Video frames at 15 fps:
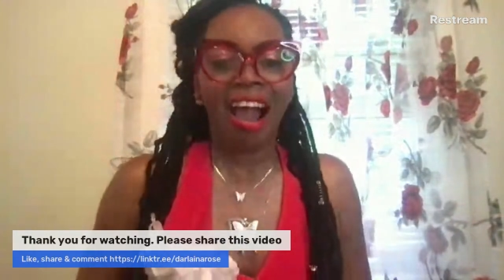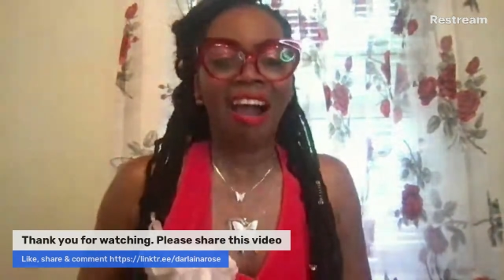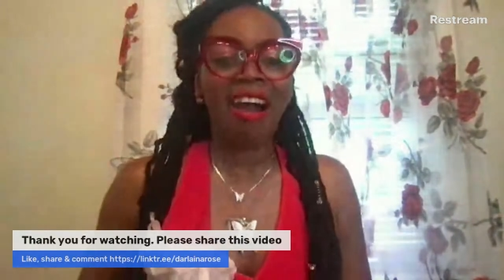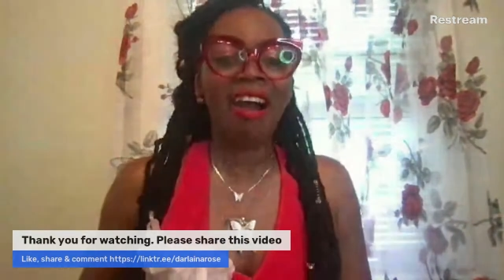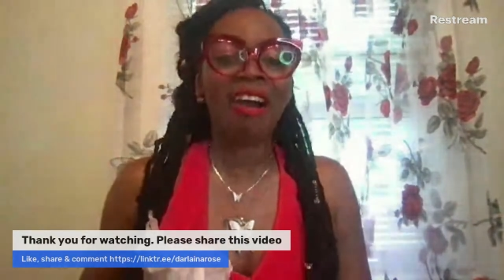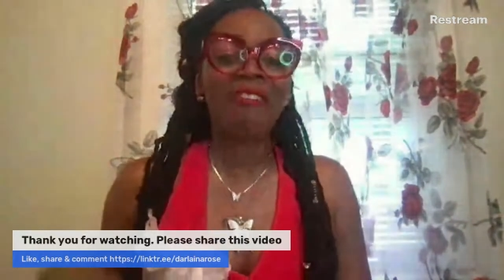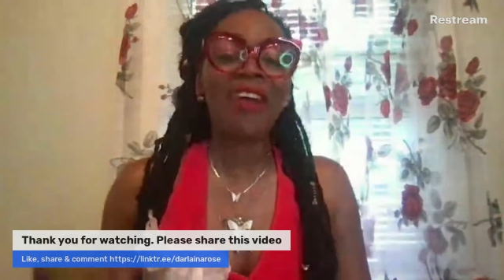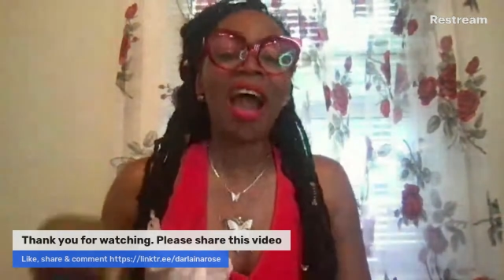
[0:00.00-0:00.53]

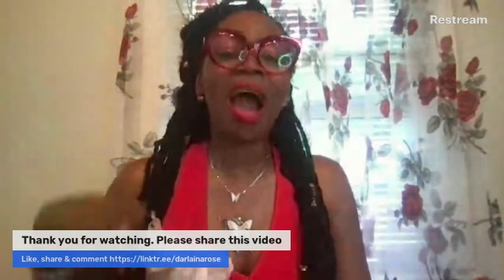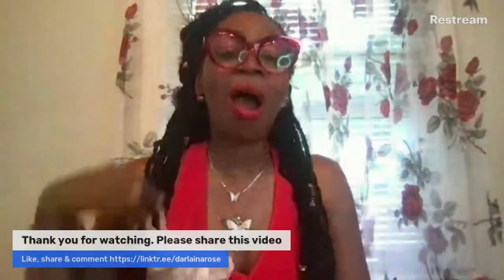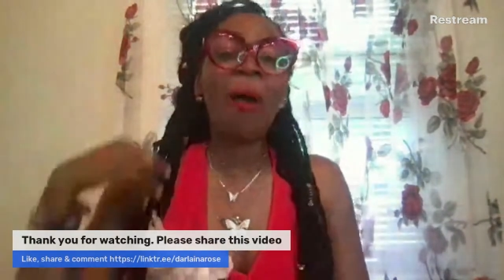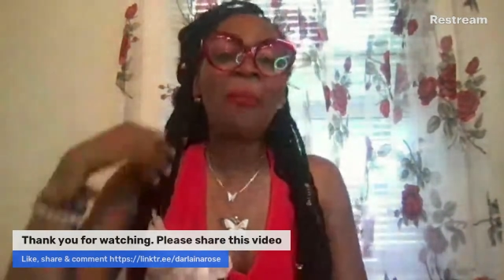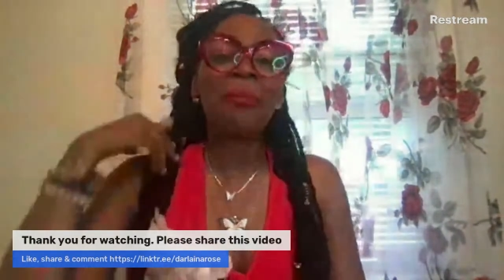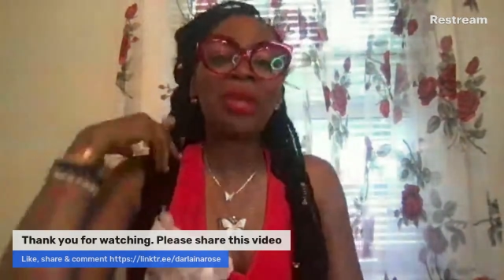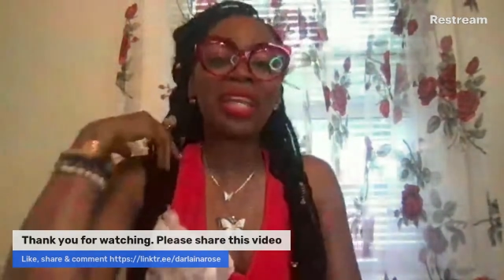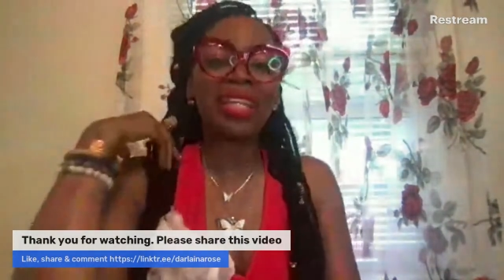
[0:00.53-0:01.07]
of how
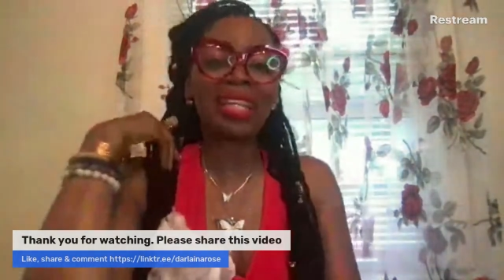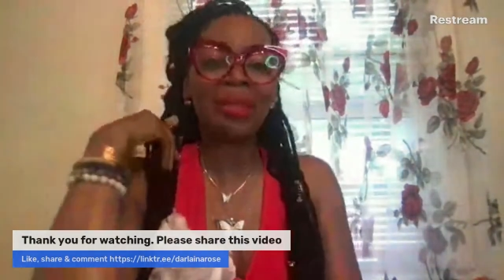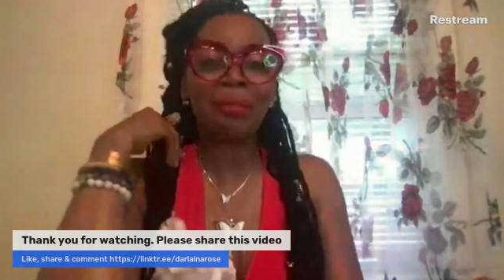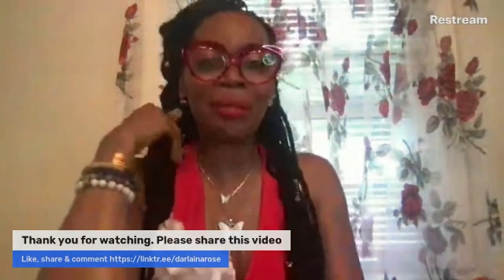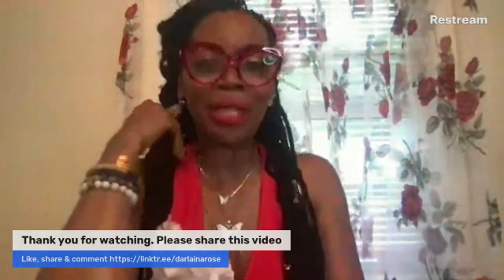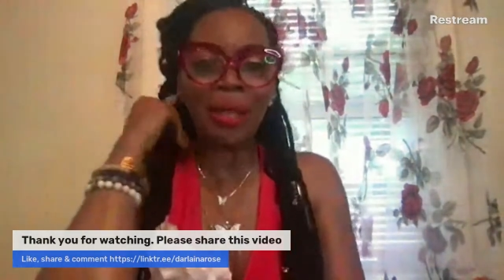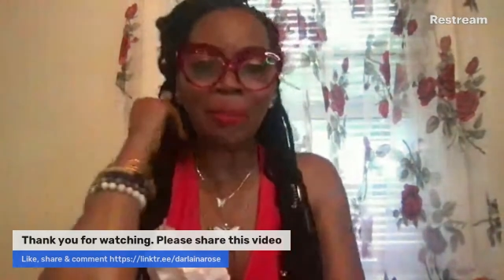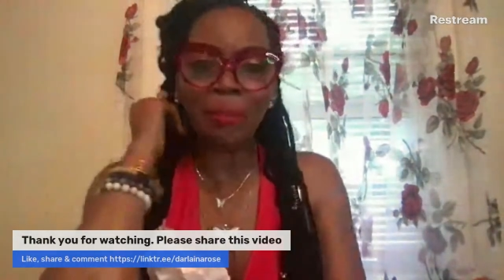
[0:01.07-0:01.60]
many
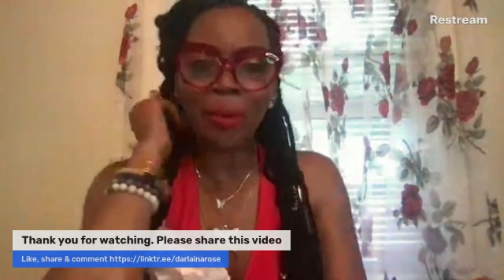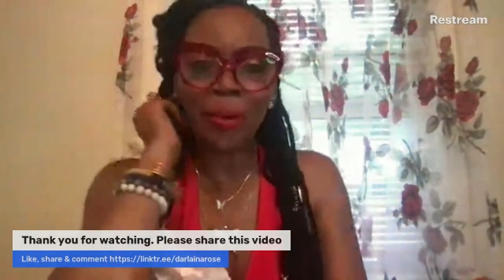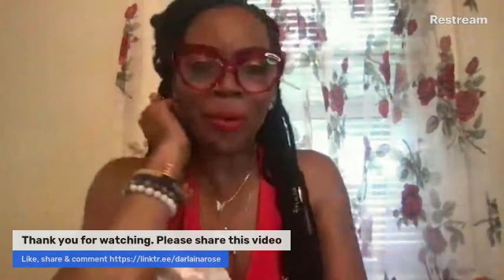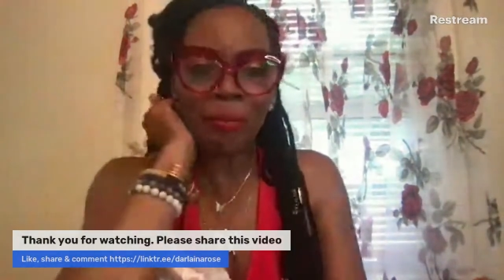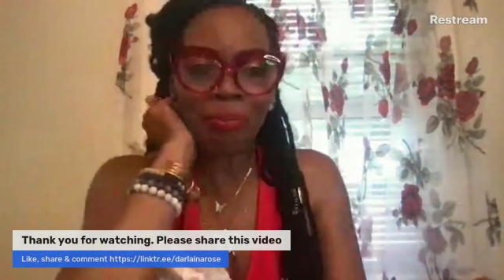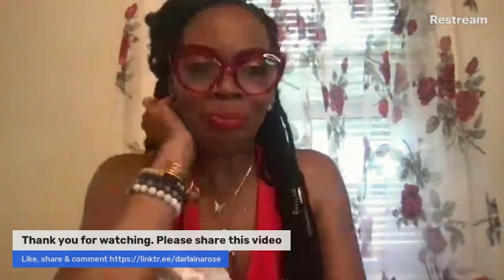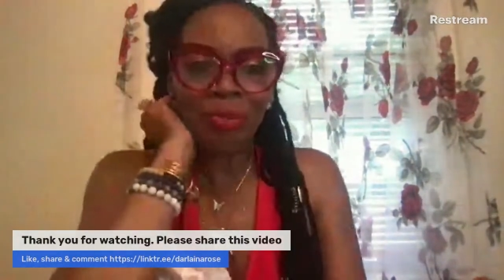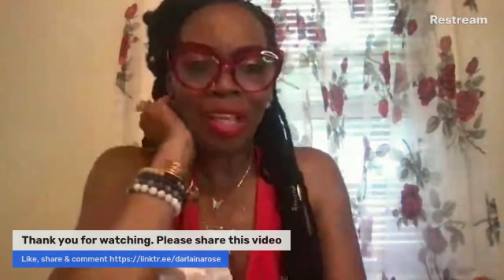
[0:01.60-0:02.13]

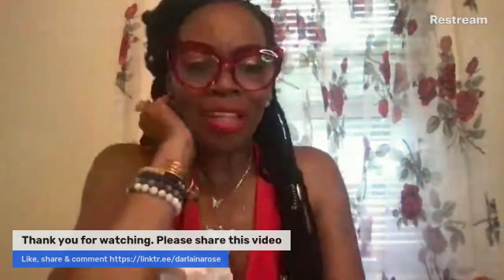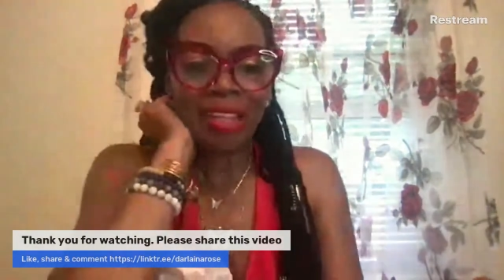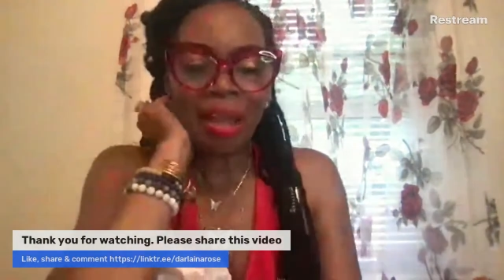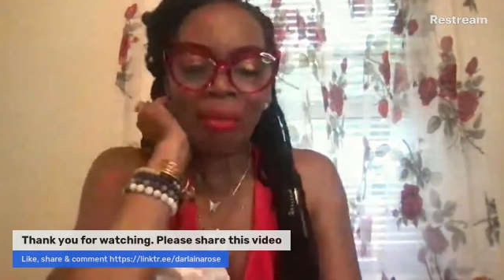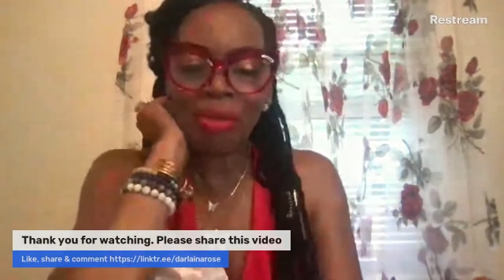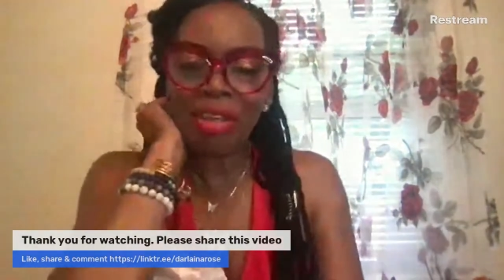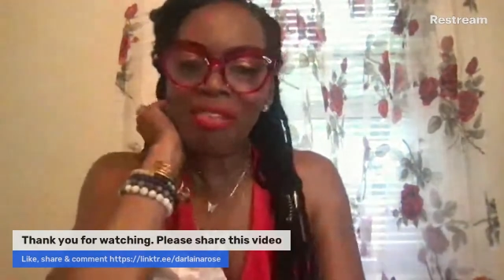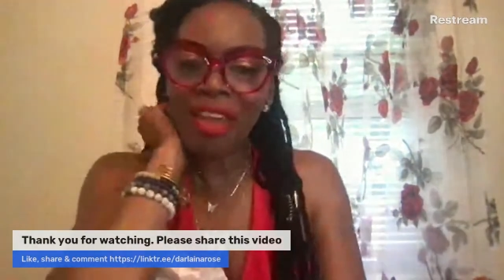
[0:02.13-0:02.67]
people
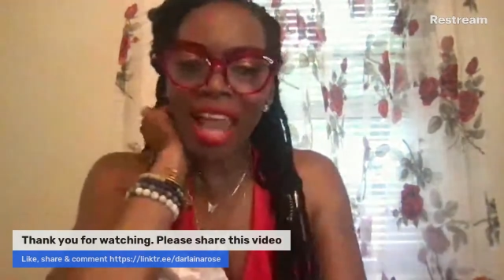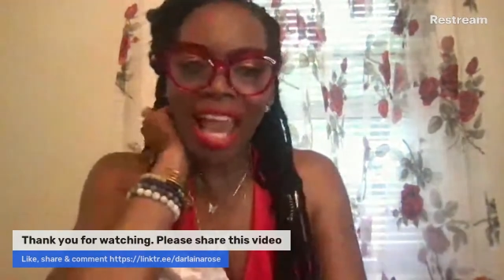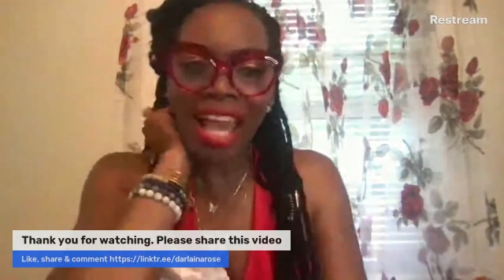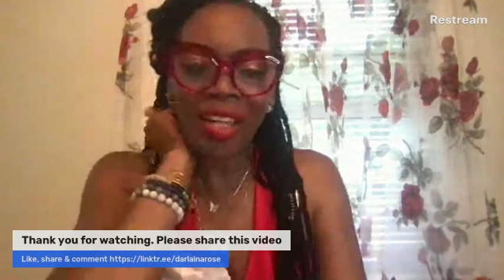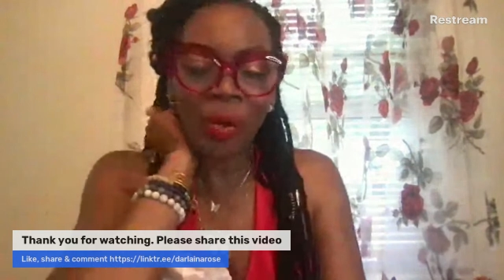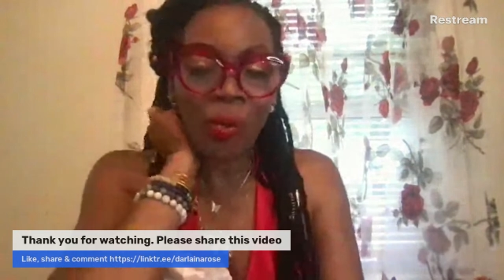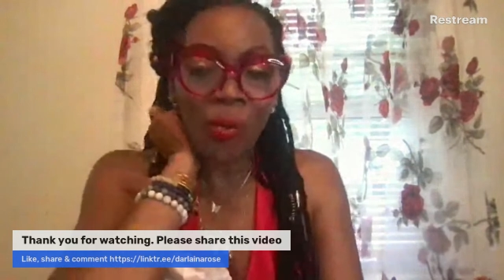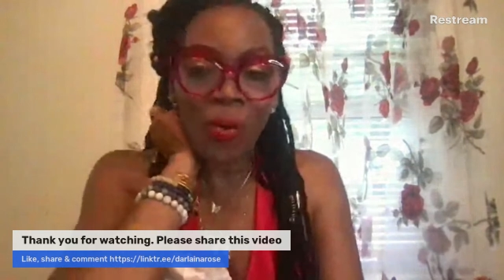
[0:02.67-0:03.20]
that we've
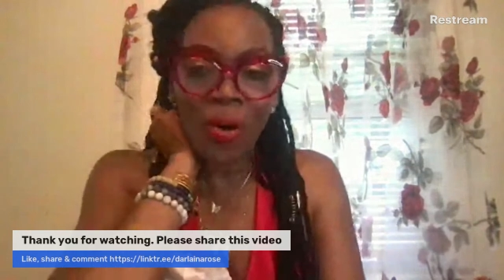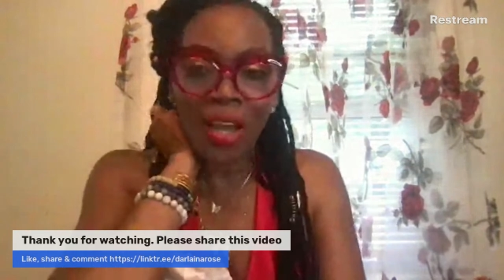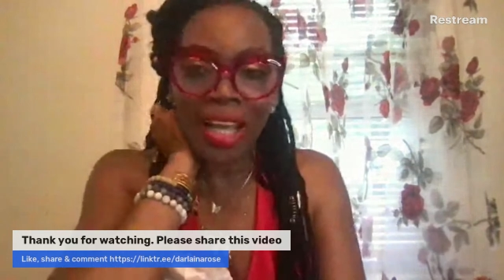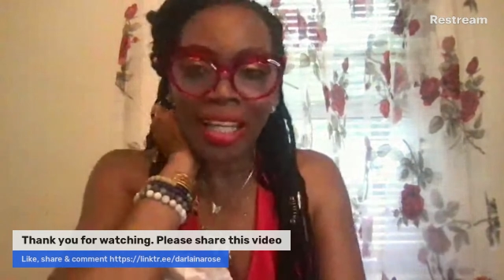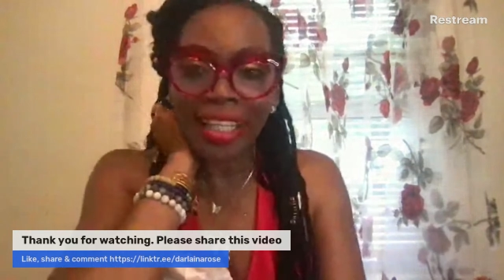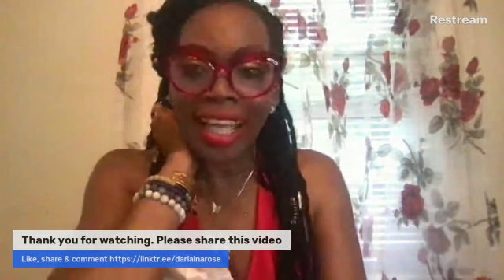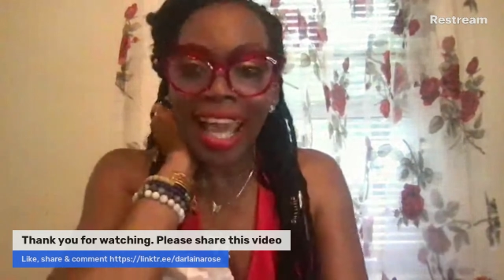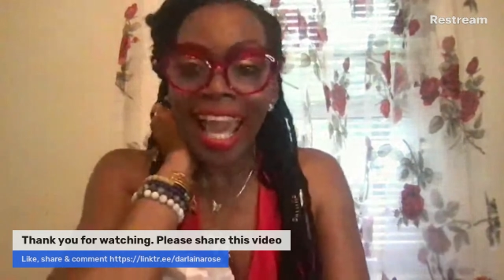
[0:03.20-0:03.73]
had
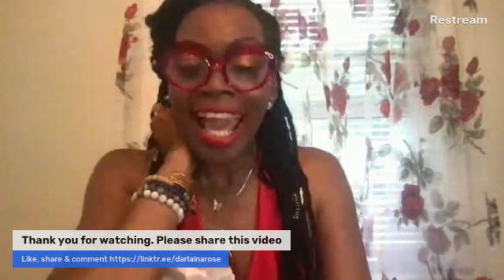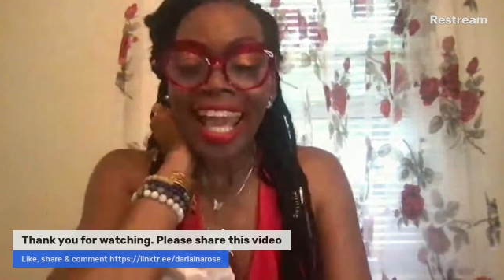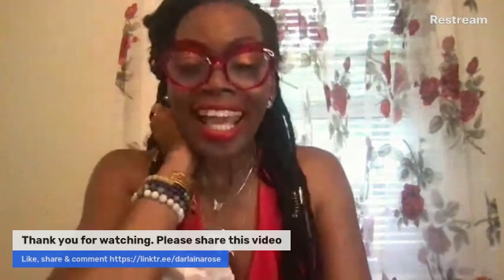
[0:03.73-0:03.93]
on.